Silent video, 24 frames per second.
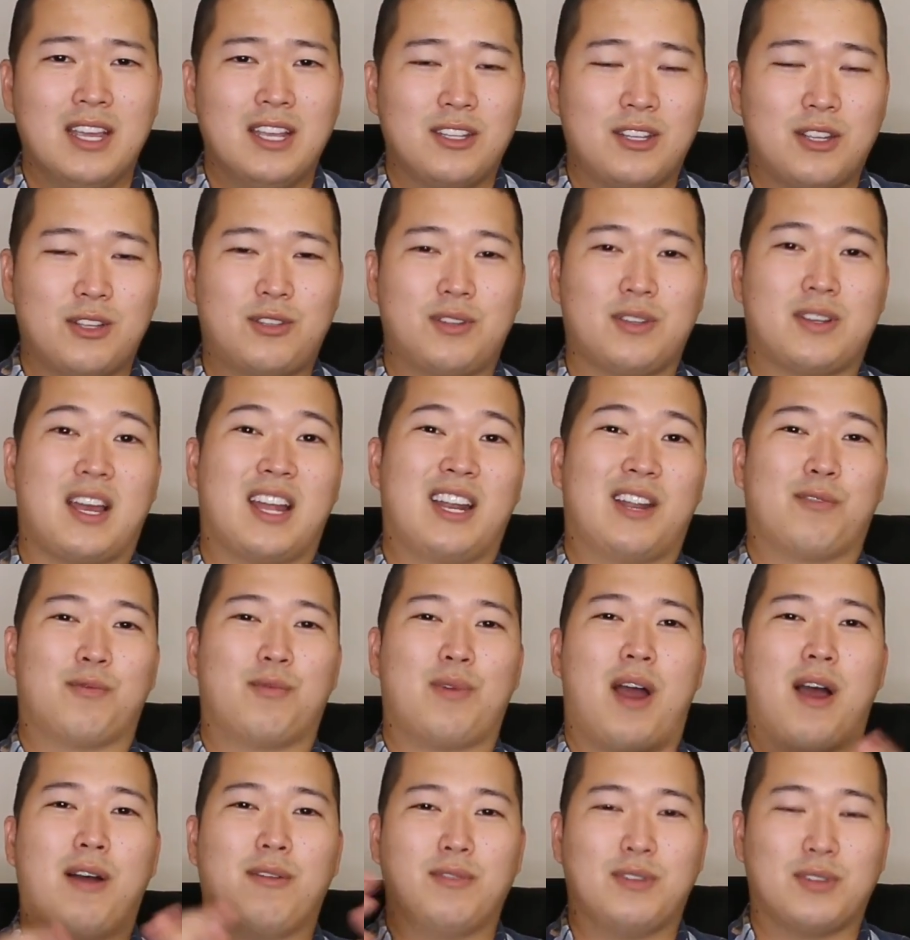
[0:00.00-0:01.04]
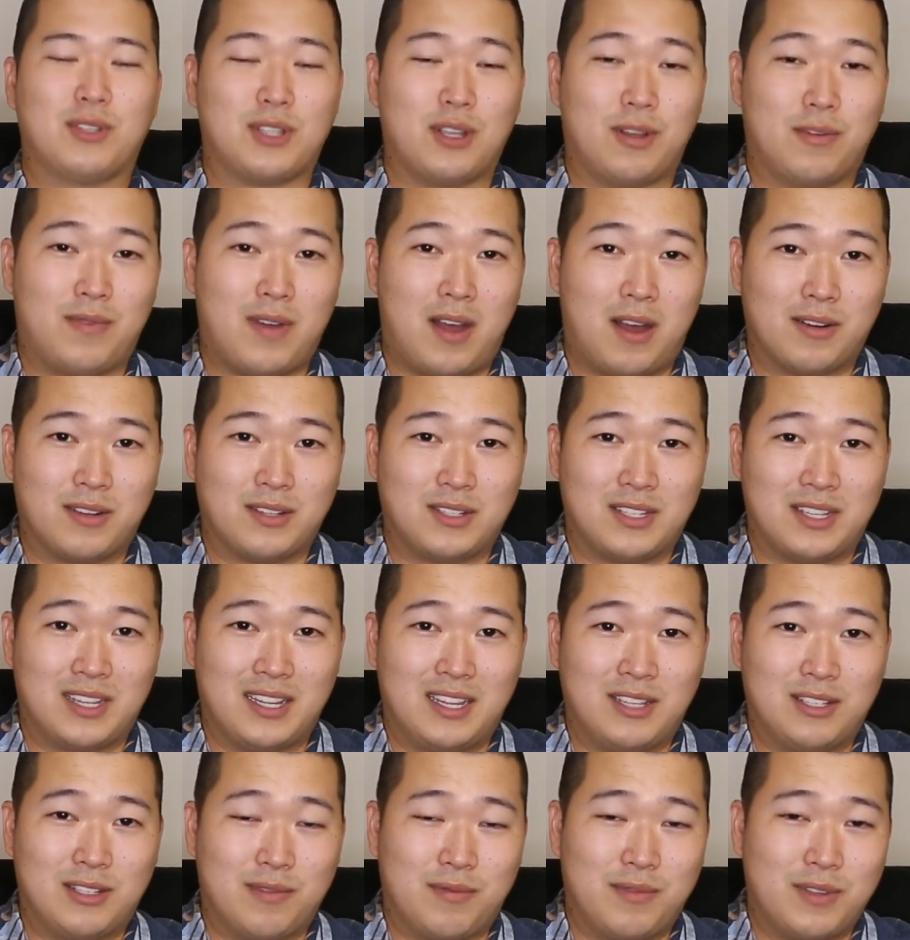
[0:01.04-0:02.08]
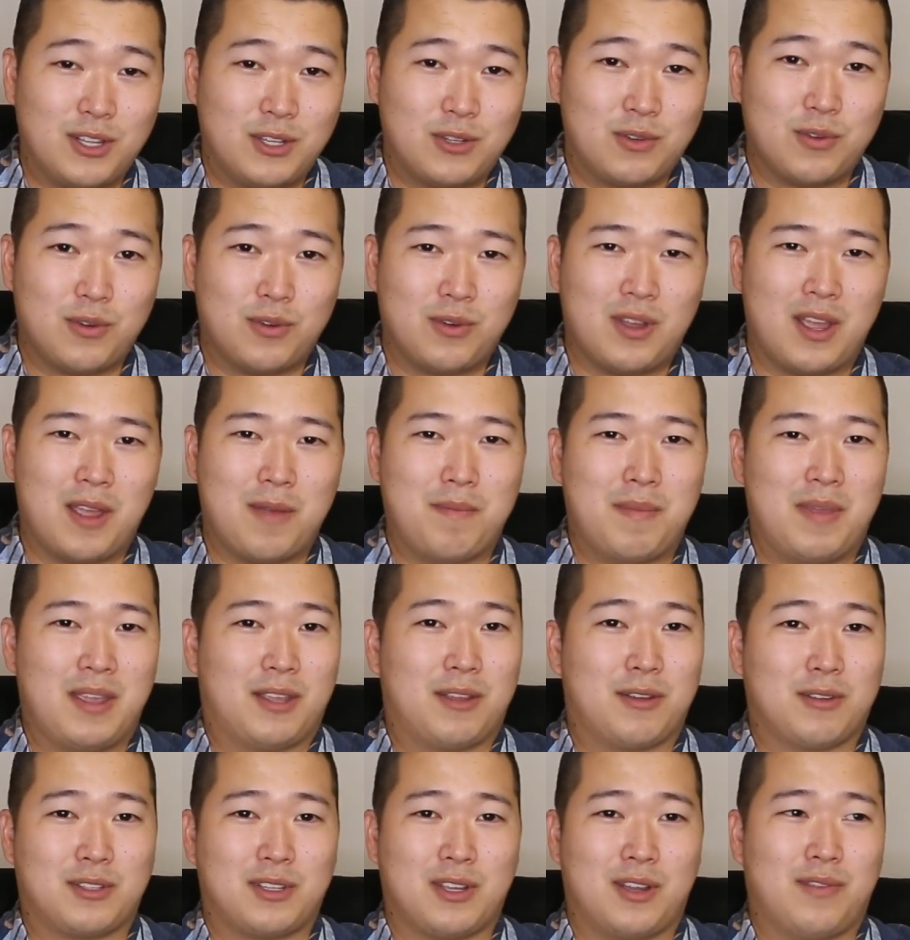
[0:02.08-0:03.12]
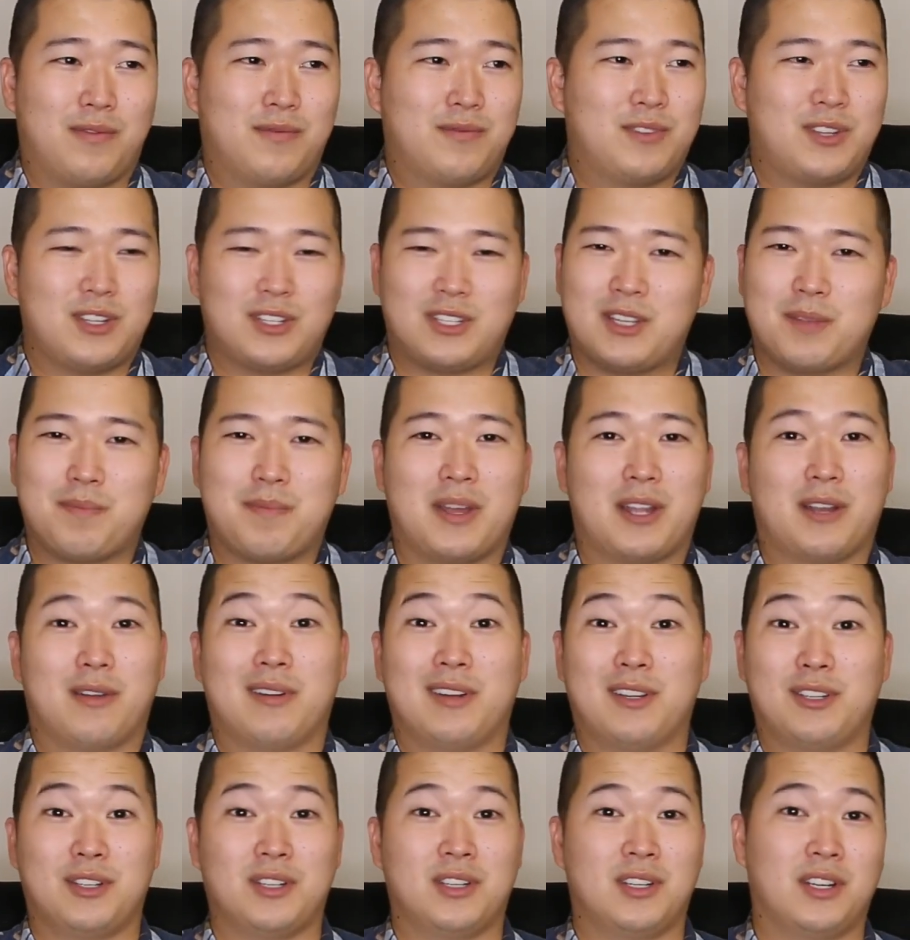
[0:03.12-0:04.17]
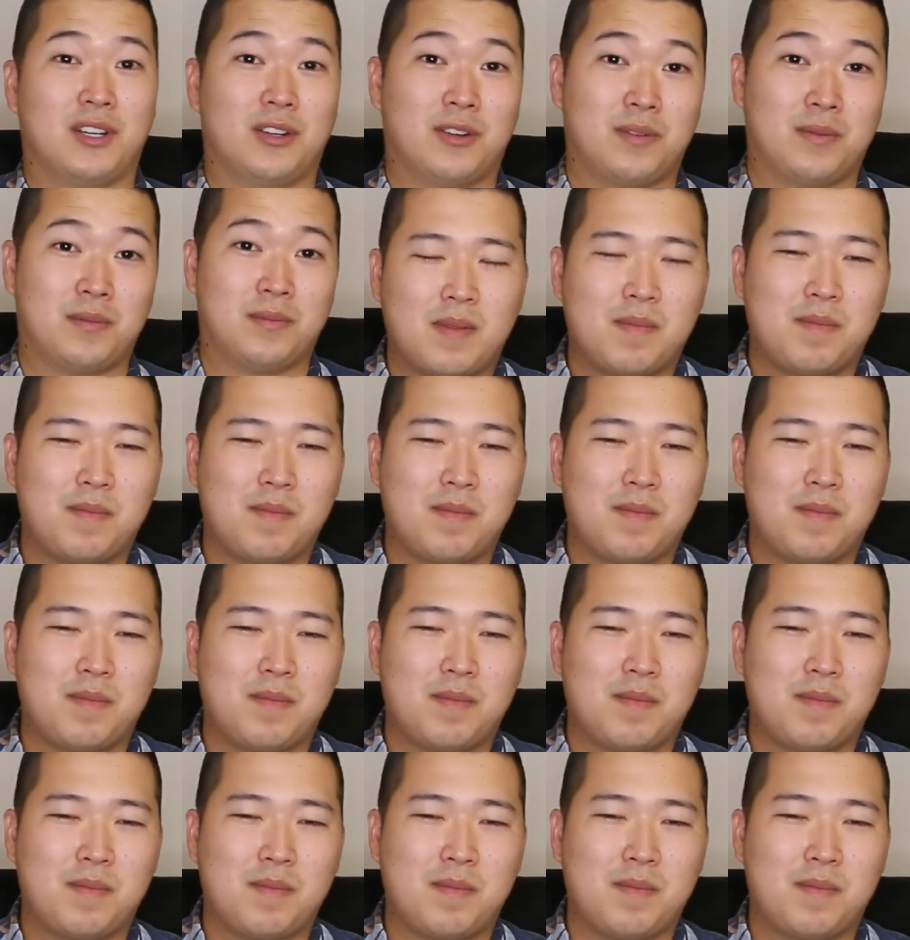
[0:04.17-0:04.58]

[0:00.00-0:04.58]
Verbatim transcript: just to kind of round yourself out as an individual and make yourself just a better engineer.